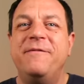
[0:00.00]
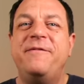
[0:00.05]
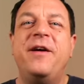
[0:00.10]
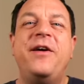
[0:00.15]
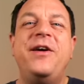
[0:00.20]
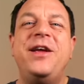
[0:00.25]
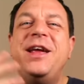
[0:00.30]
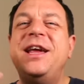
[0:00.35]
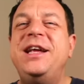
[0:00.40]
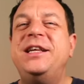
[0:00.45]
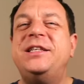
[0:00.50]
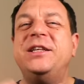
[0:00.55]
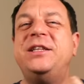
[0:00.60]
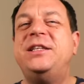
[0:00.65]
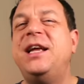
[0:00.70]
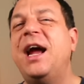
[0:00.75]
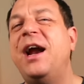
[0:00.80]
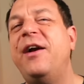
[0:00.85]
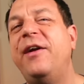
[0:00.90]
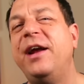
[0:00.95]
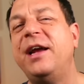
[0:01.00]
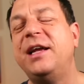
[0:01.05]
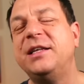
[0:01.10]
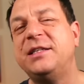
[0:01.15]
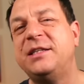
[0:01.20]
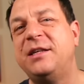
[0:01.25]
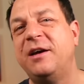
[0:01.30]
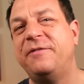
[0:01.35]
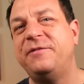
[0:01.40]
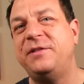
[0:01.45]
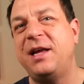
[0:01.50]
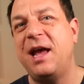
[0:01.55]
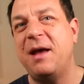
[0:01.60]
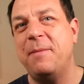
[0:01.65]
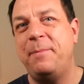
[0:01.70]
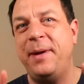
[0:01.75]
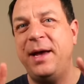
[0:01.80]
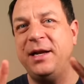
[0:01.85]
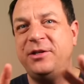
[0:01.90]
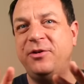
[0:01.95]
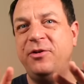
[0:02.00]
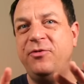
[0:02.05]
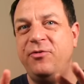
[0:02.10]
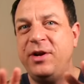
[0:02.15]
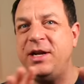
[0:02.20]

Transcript: very esoteric stuff to get better at